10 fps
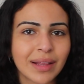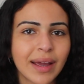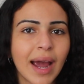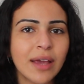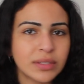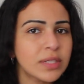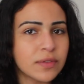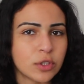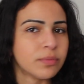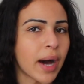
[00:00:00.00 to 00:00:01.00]
Like, I used to live
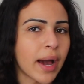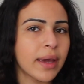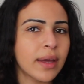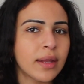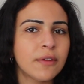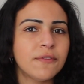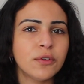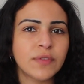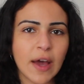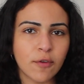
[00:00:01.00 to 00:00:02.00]
in Dubai, and if
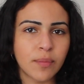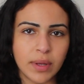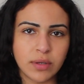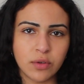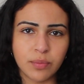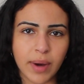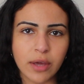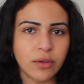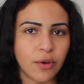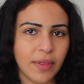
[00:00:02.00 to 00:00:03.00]
you've ever been to
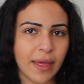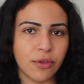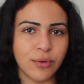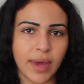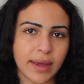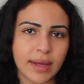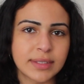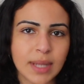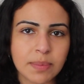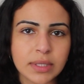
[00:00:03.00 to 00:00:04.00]
Dubai, you know that, like, you can't get
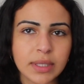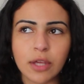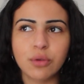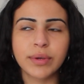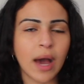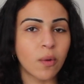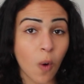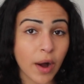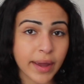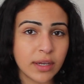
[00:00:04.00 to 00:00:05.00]
steps in. Like, you can't
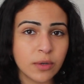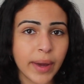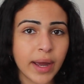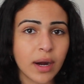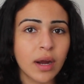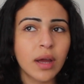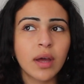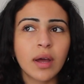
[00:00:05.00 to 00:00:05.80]
walk anywhere.